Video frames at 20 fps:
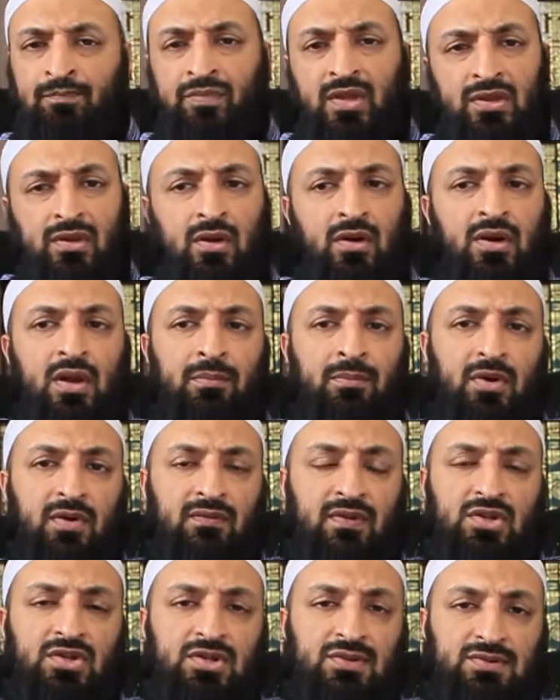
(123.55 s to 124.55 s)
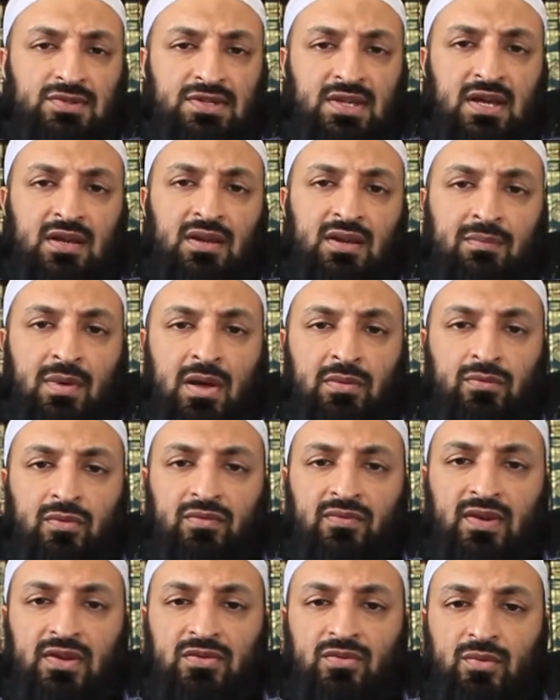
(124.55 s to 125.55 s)
There are a number of issues that an imam will
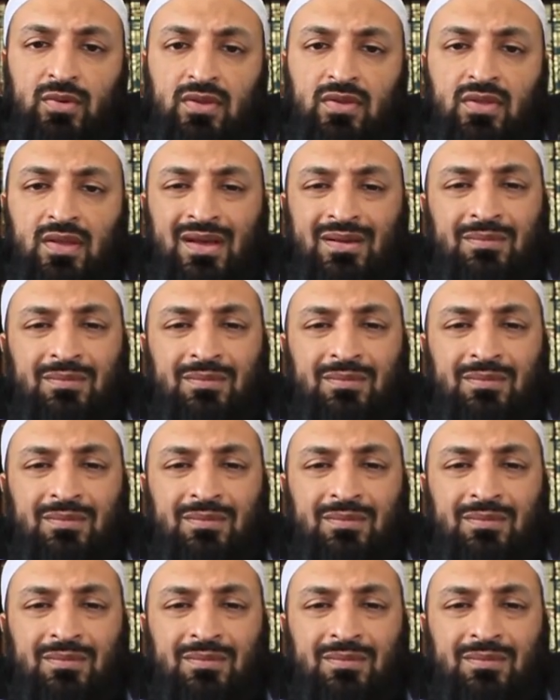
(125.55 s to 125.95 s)
face with.